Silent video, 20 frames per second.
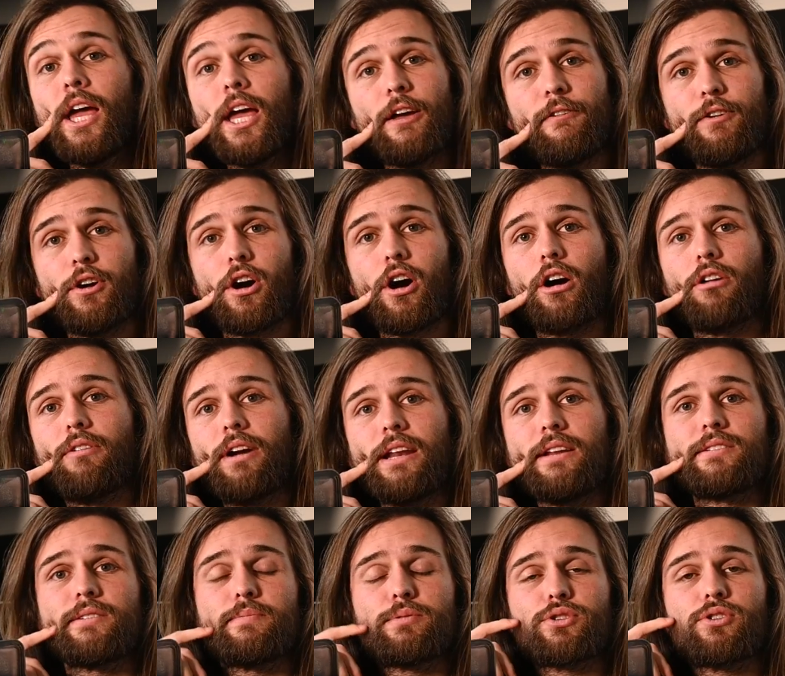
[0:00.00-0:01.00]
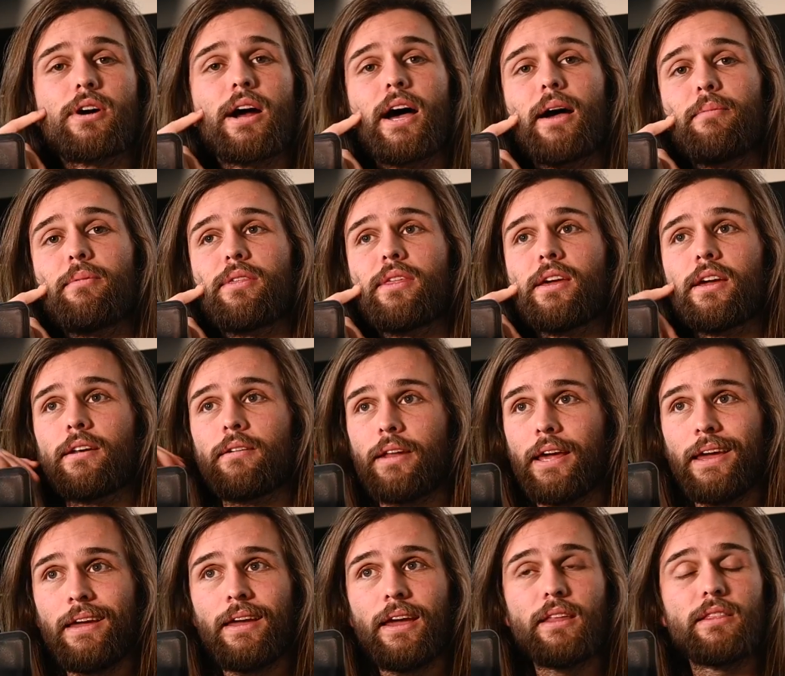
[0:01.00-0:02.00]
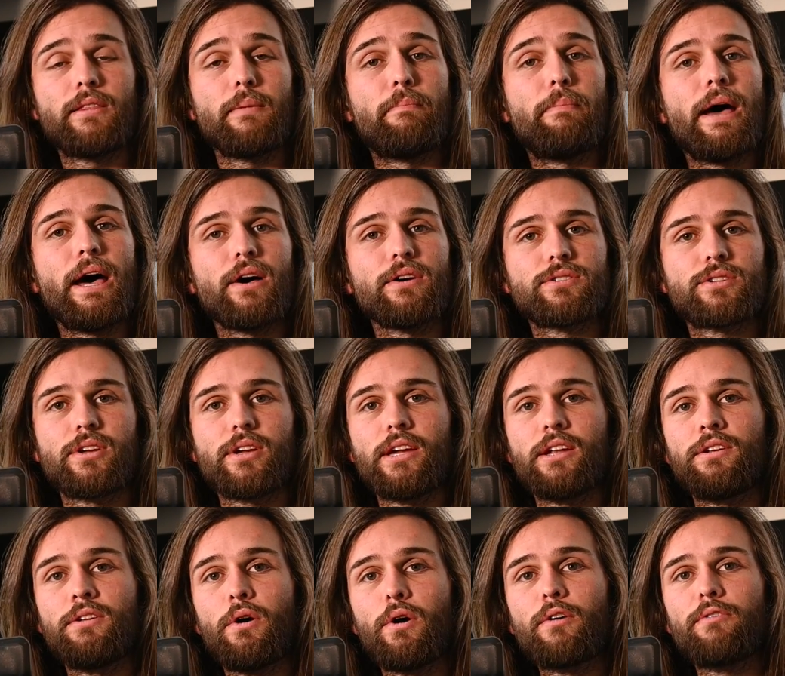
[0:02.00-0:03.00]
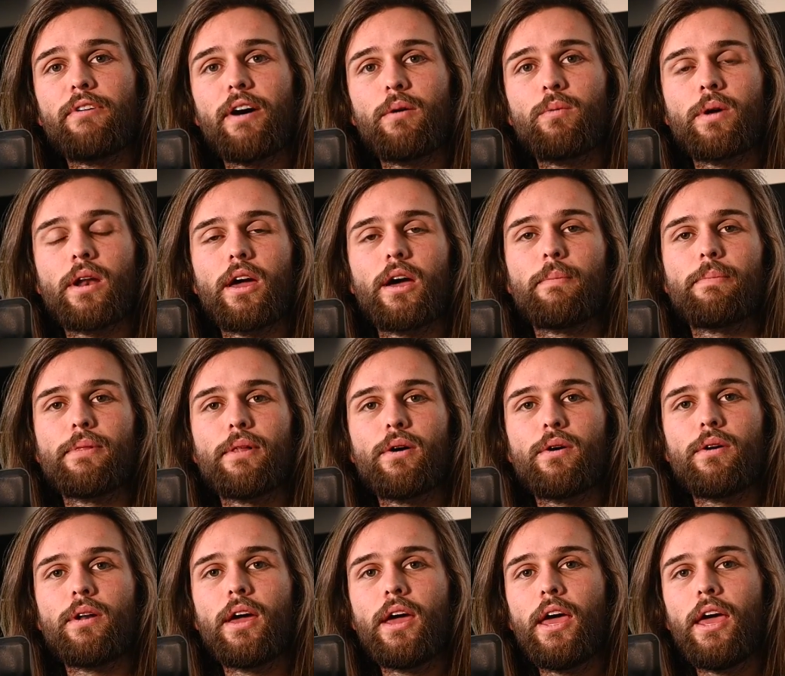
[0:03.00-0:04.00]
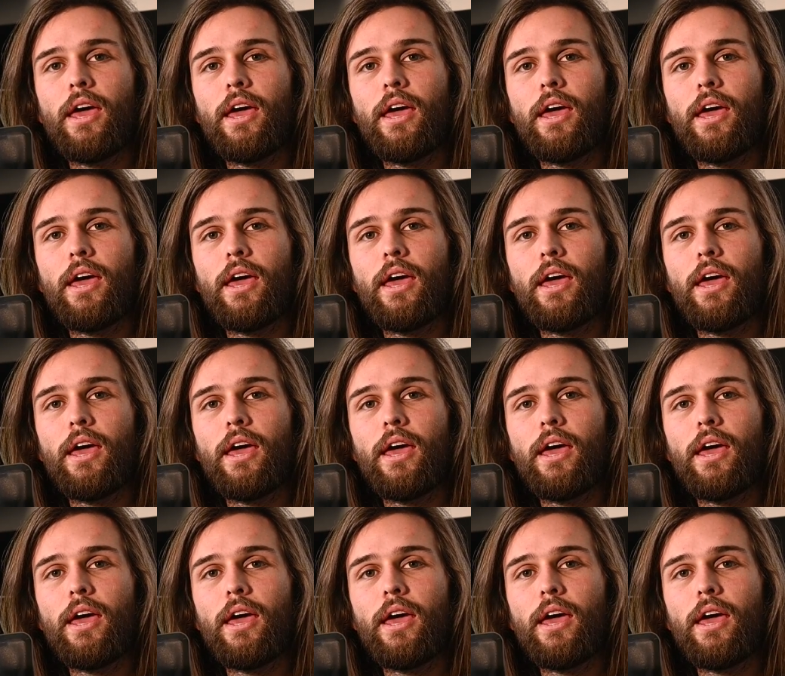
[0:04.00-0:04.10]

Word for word: If you're already subscribed, then hit the bell so you get notified when I upload.